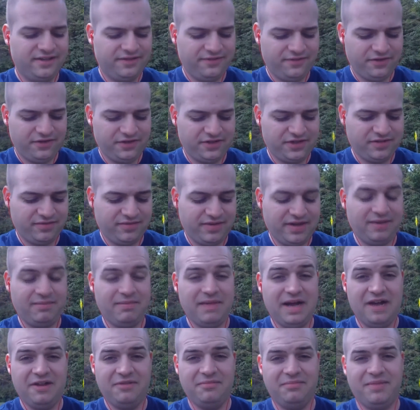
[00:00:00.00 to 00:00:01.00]
for some like
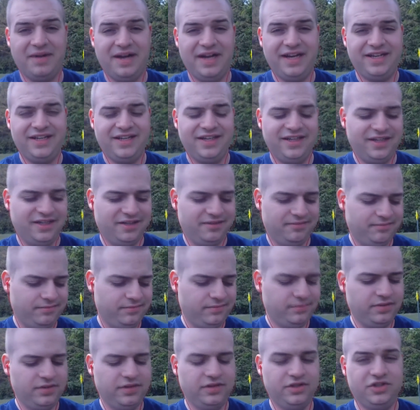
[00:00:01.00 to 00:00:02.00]
mountain biking and
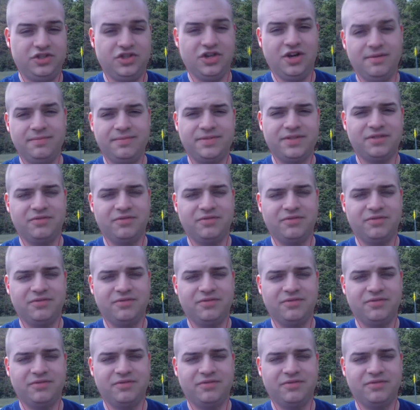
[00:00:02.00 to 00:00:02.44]
jumps